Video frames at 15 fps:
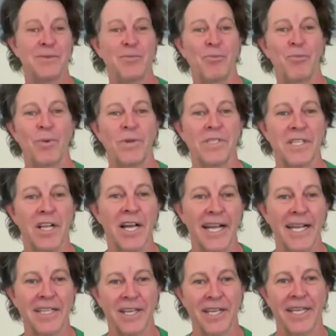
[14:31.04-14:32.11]
was like?
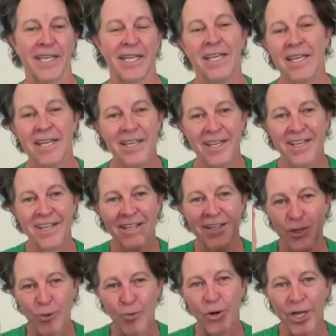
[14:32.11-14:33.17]
Like, you
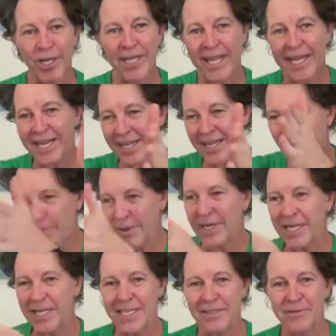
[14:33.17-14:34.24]
weren't getting
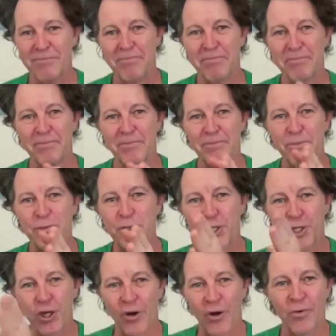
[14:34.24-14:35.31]
really
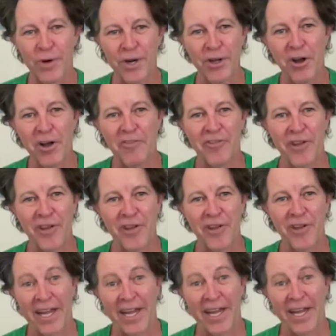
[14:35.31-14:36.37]
genre'd off,
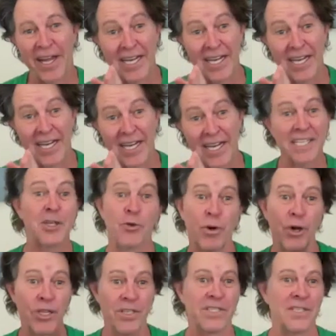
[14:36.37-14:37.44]
unless you
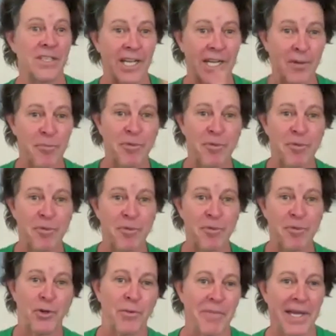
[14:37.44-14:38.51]
were just like a pure
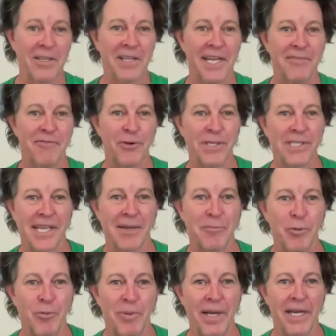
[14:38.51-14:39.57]
metalhead, for example.
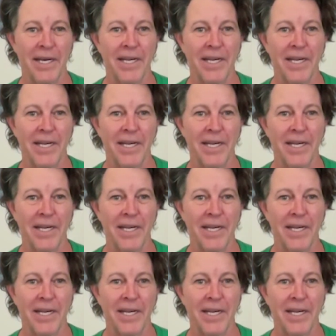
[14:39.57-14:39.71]
But